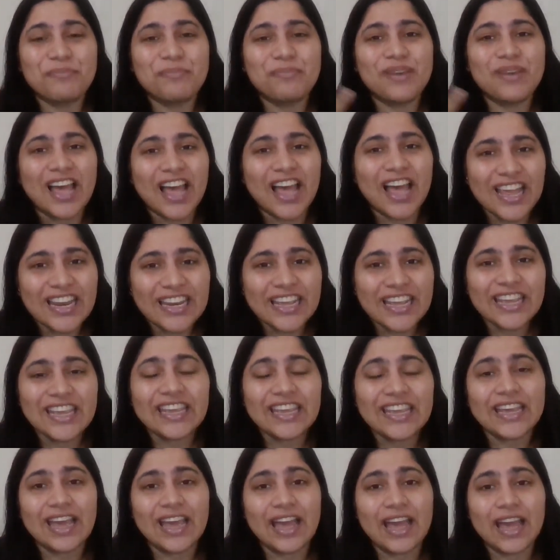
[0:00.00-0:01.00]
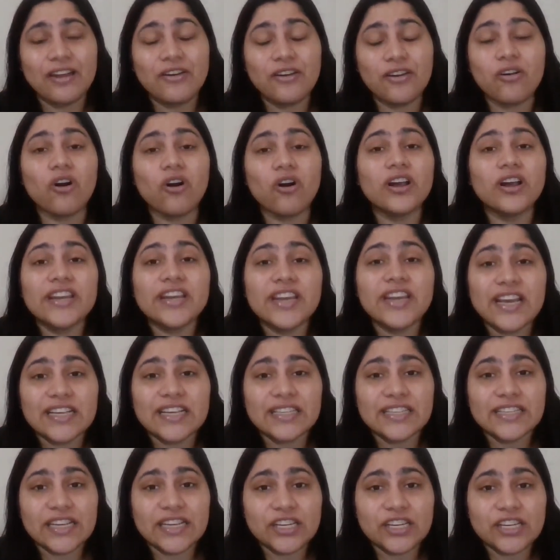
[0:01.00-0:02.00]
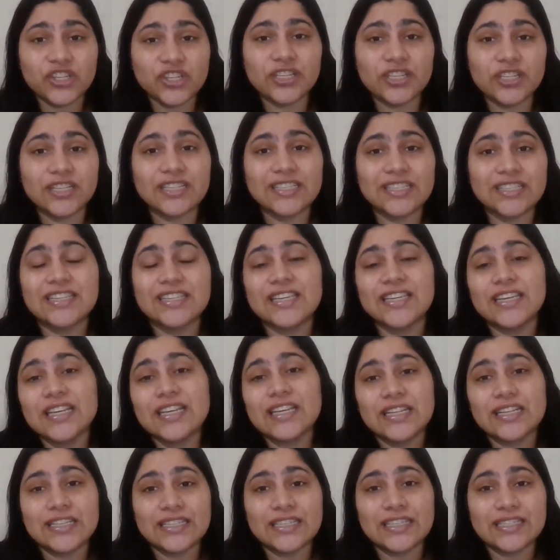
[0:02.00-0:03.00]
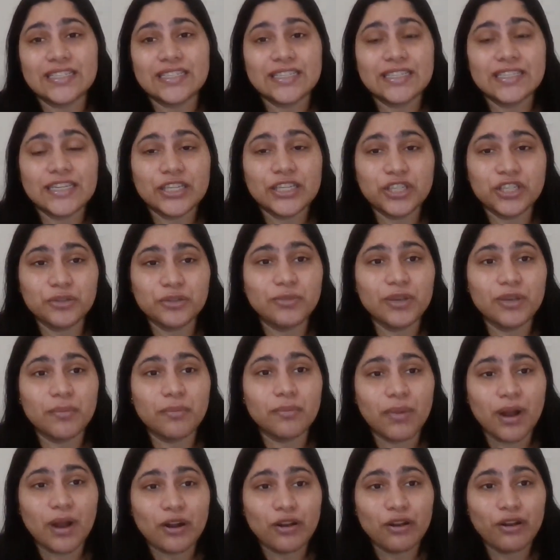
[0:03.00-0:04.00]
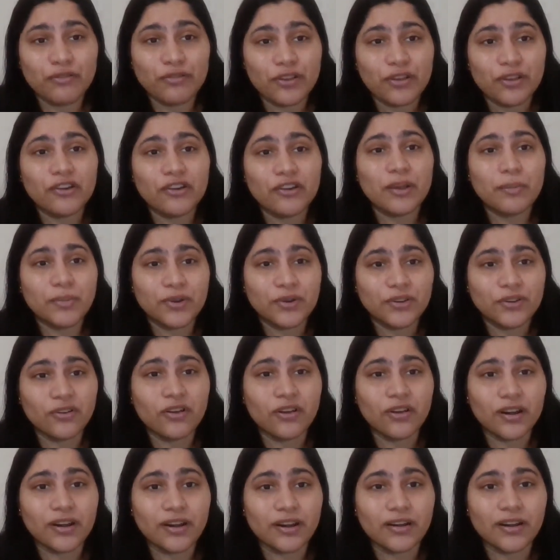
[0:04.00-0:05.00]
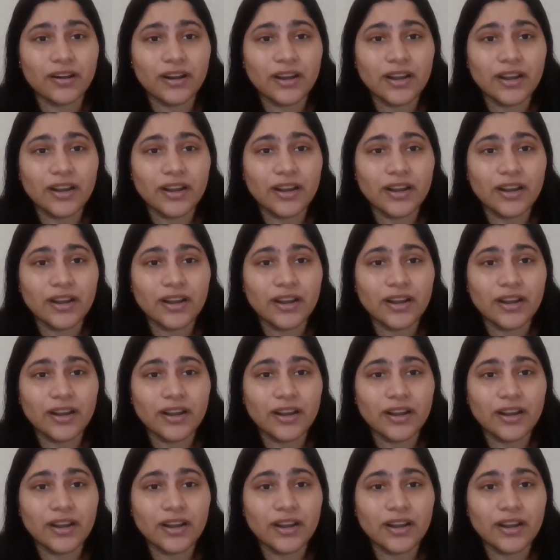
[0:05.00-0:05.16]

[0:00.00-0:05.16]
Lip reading: planning and organizational skills need to be a part of your repertoire,